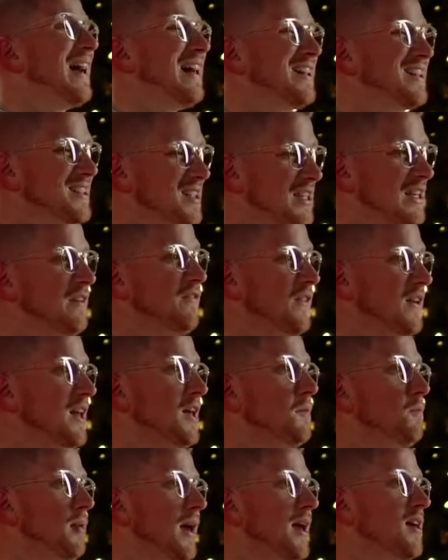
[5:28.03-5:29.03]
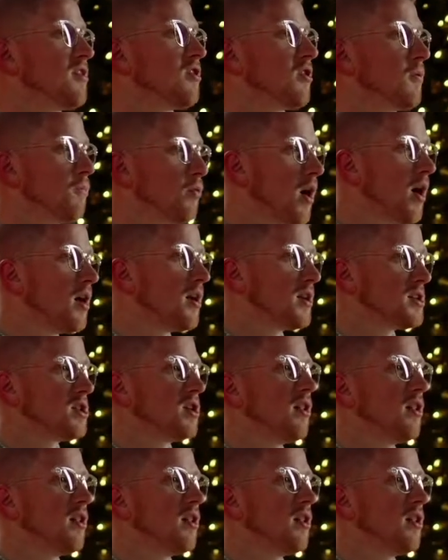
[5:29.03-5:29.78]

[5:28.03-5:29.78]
LTV based products.